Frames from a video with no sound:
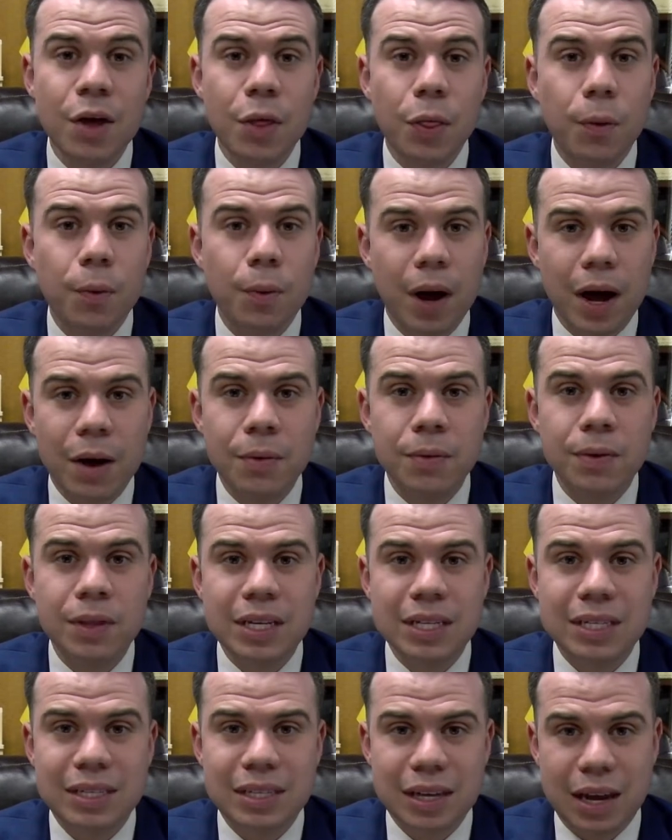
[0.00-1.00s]
Throughout
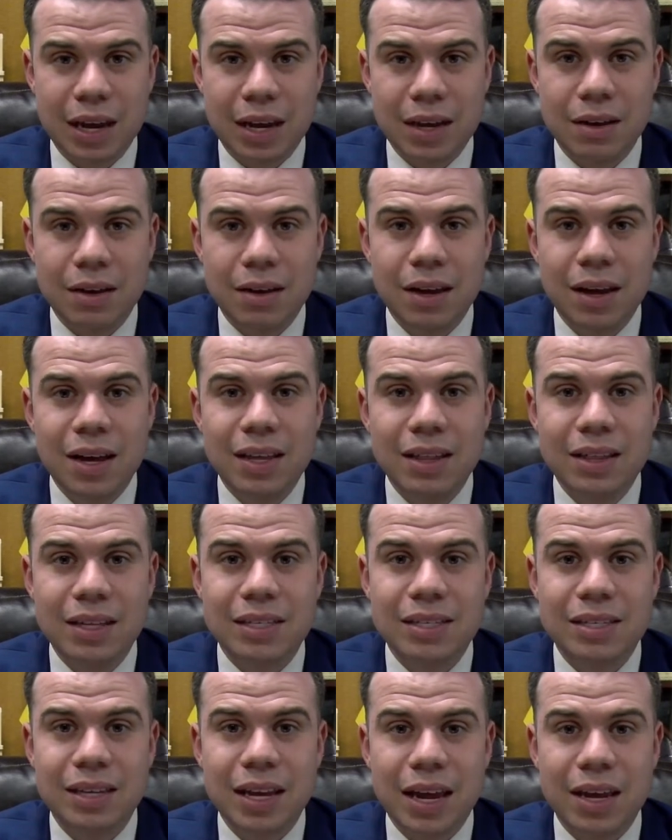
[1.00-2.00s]
the state
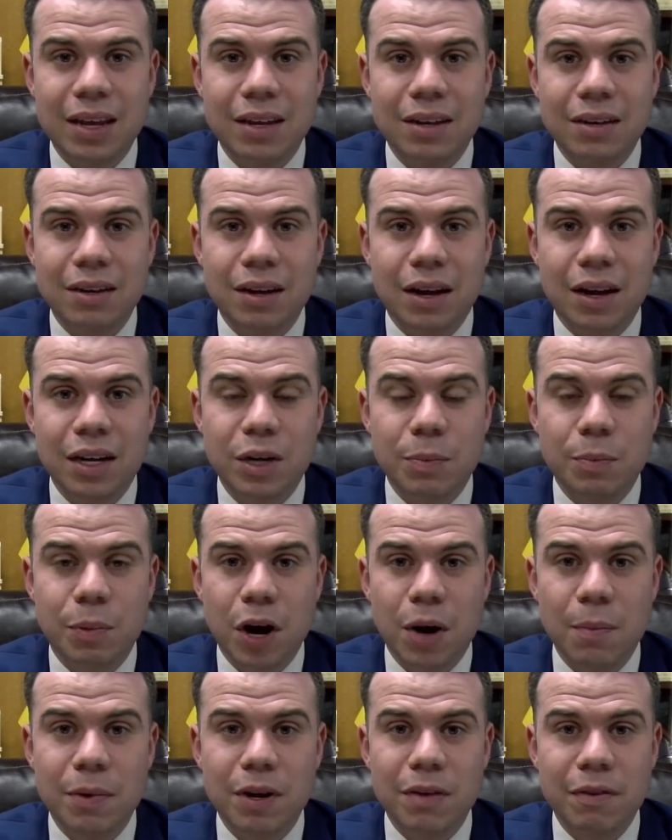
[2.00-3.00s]

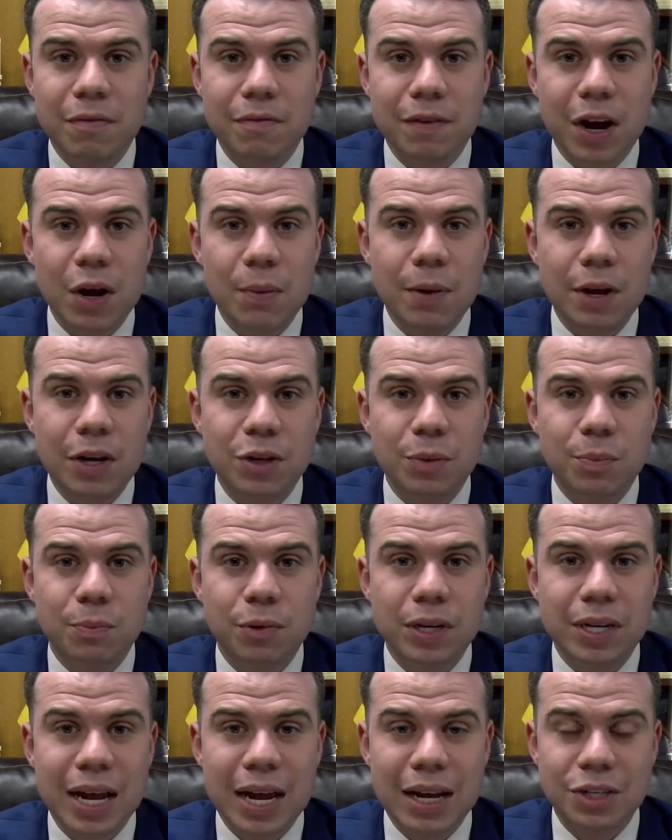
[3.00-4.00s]
Department of Environmental
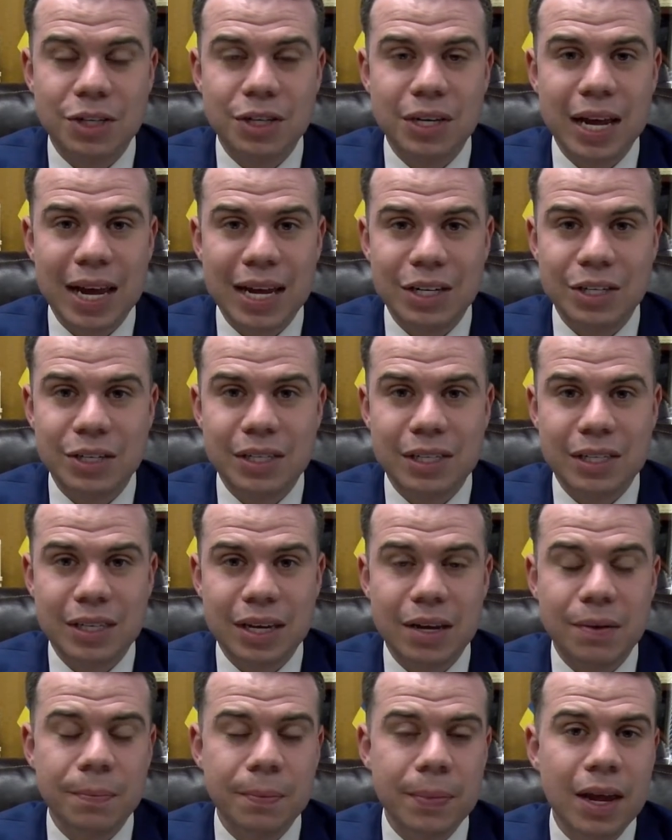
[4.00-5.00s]
Protection
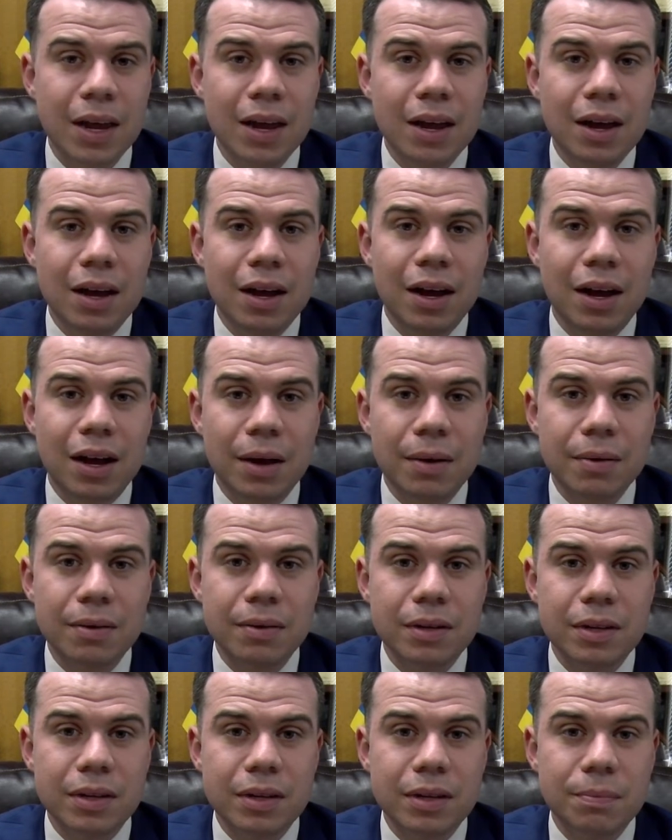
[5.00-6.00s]
Agency
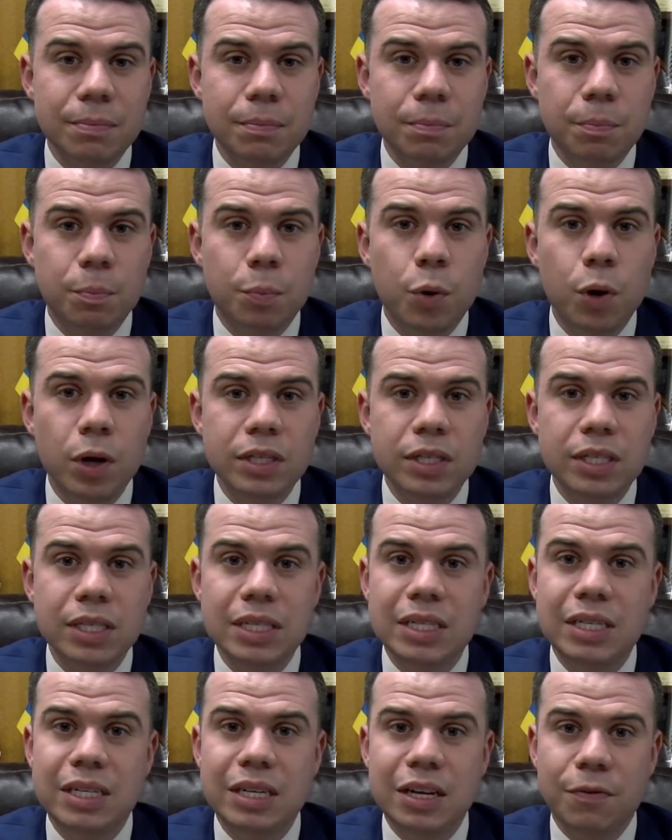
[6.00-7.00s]
puts
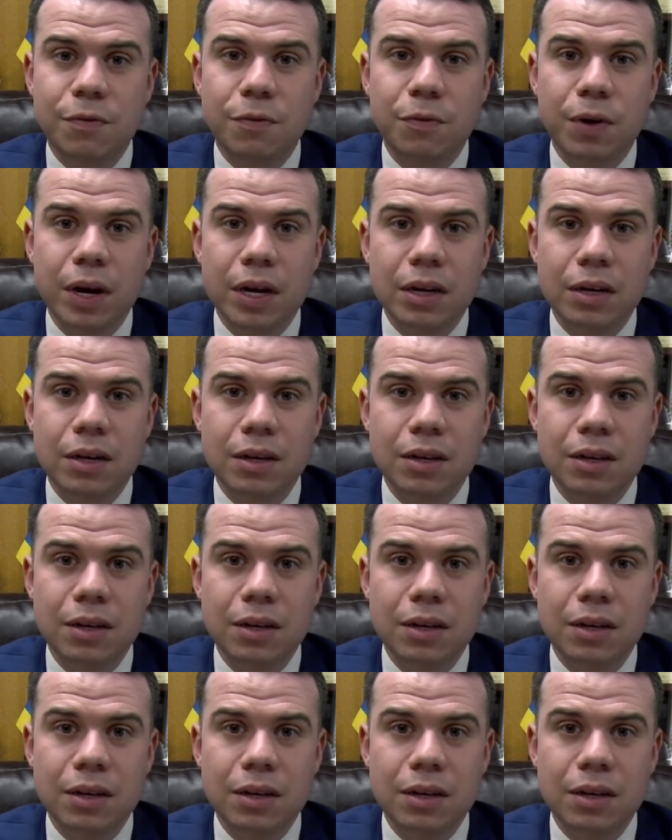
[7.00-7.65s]
different